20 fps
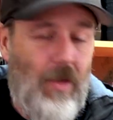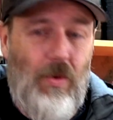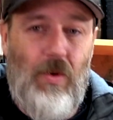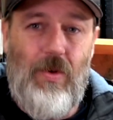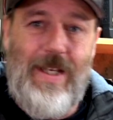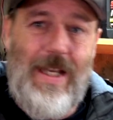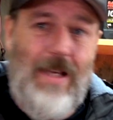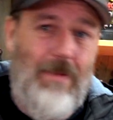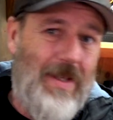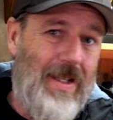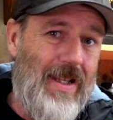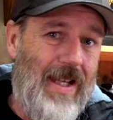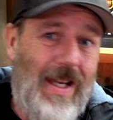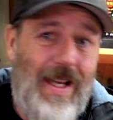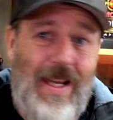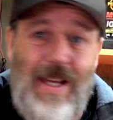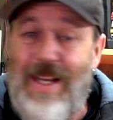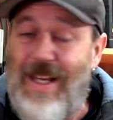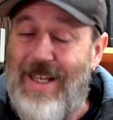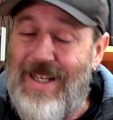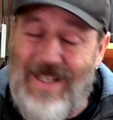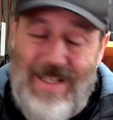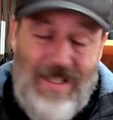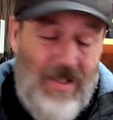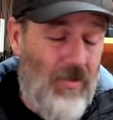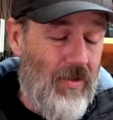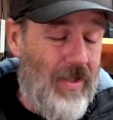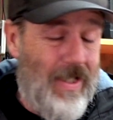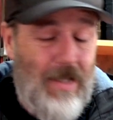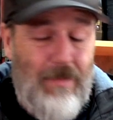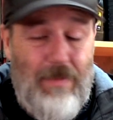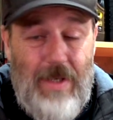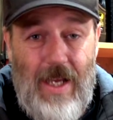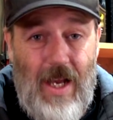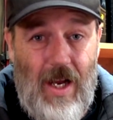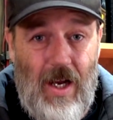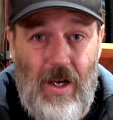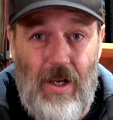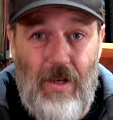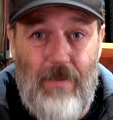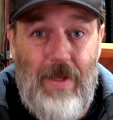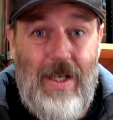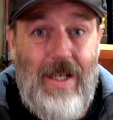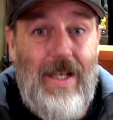will get me there, he will get me home.